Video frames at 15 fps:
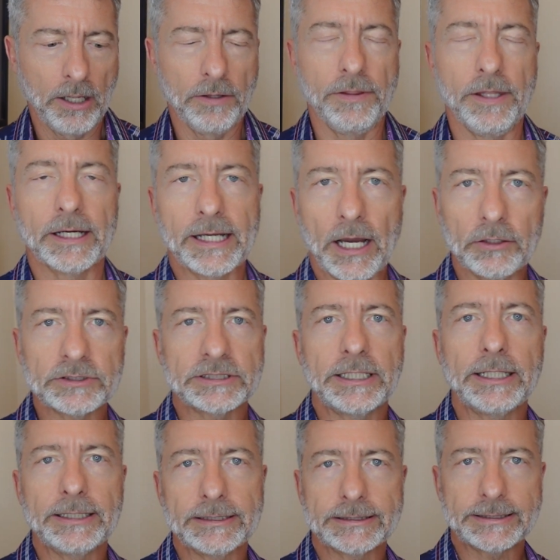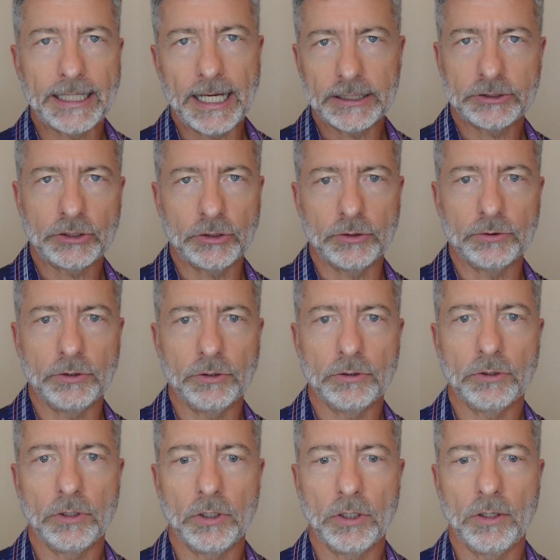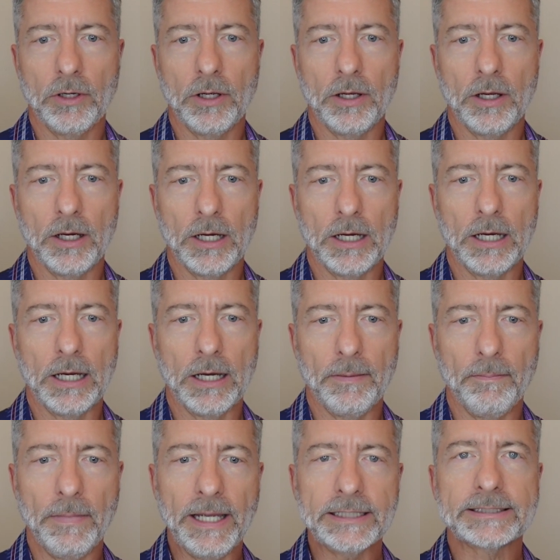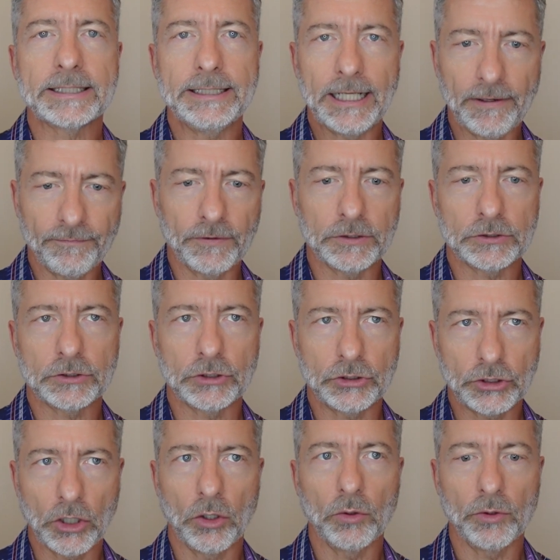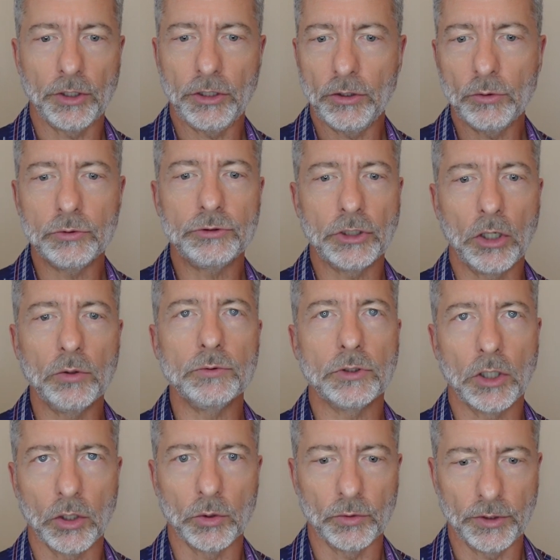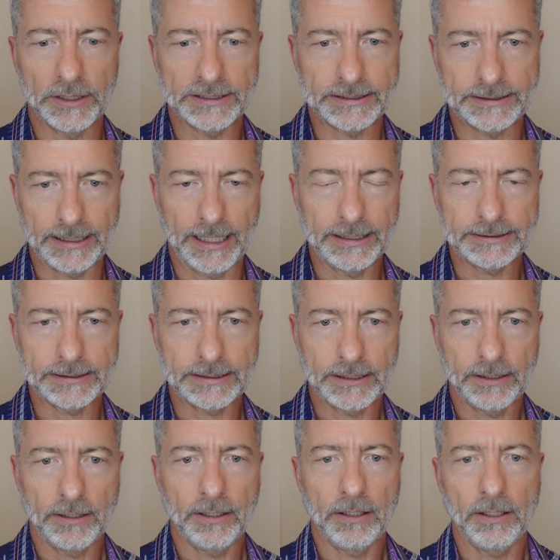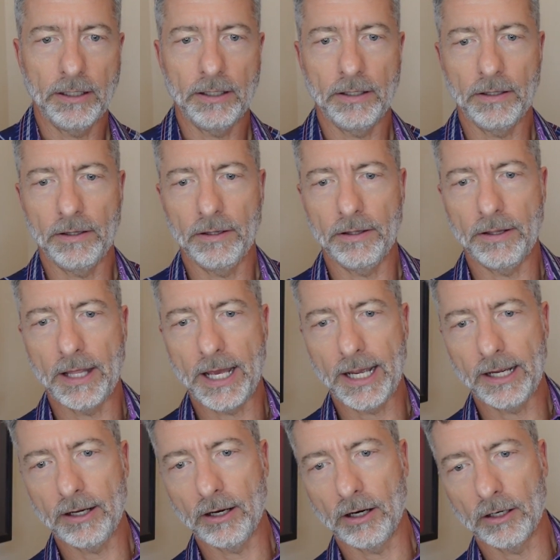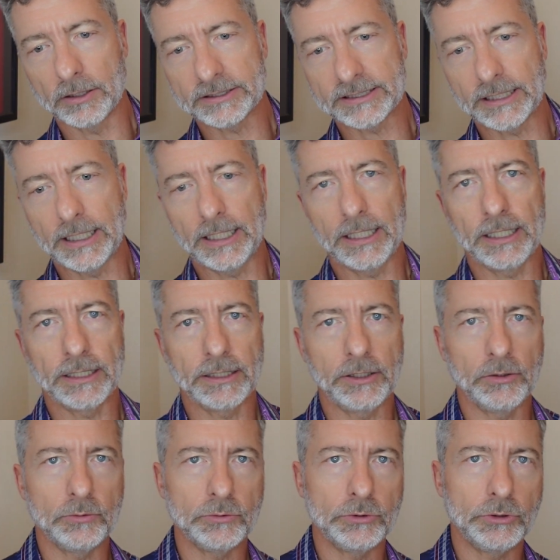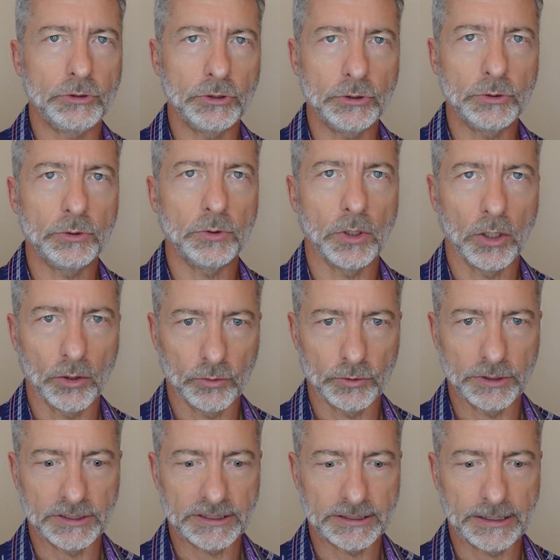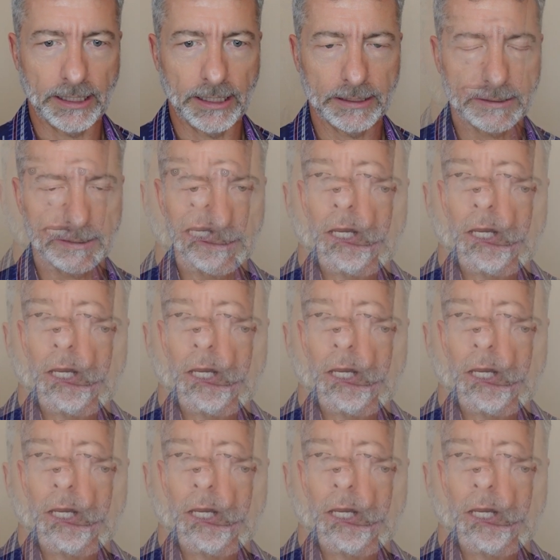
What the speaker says: The account stated statute makes an effort to show that you don't owe this debt. They are saying you do owe this debt.